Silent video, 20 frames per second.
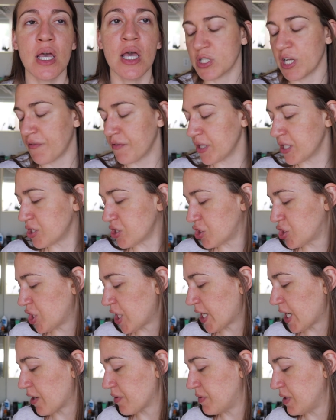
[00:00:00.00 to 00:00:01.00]
So definitely just
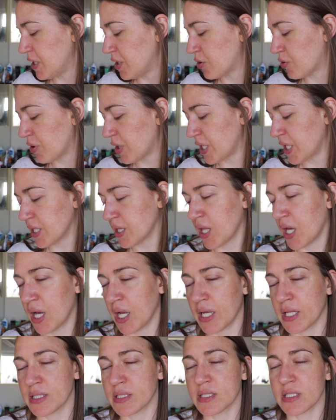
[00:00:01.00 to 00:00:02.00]
check out the ingredient
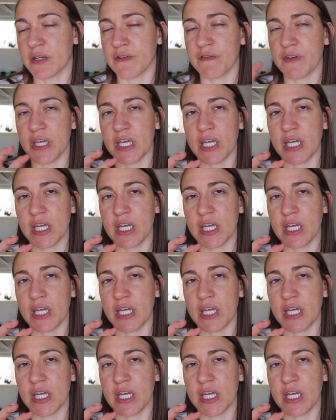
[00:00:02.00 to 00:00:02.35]
lines of